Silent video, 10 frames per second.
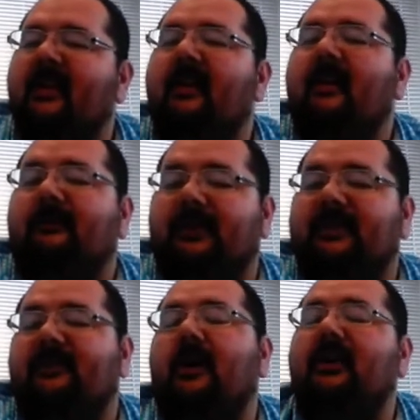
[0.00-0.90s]
First
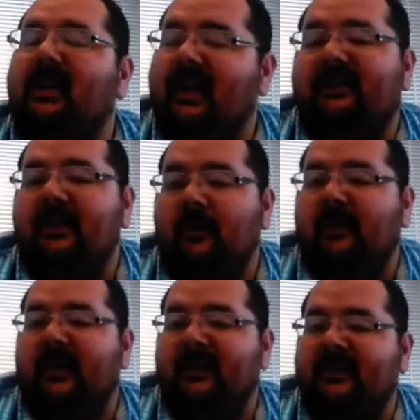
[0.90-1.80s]
of all, click that you would
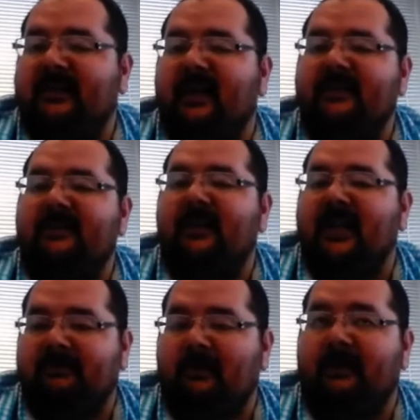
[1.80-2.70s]
like to discuss your
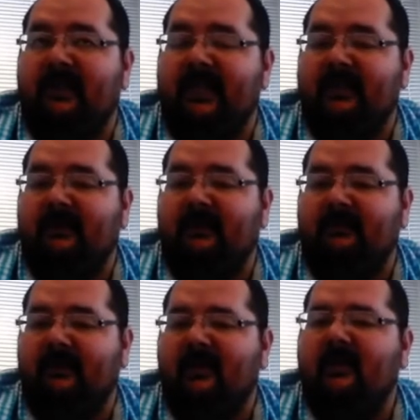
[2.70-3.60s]
estimate with the dealer.
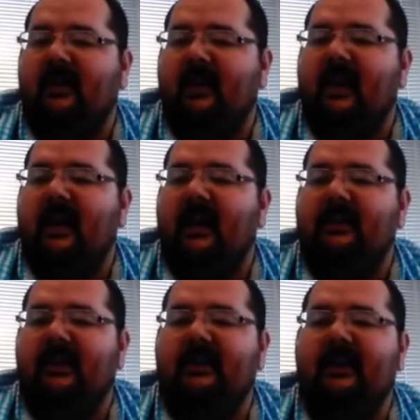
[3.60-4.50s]
And
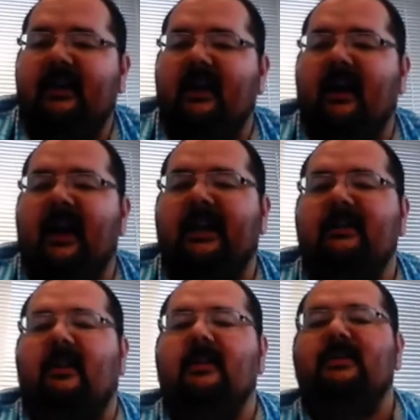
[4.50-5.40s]
then hit I
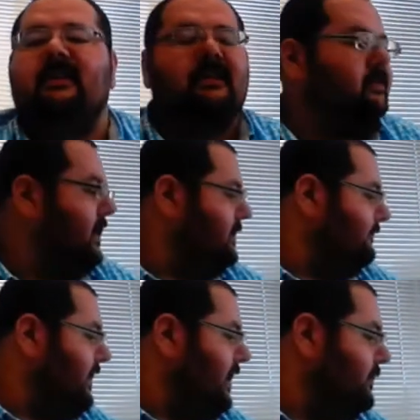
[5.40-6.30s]
acknowledge the trade-in
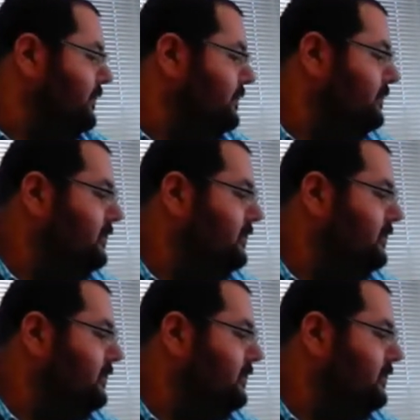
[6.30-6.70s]
value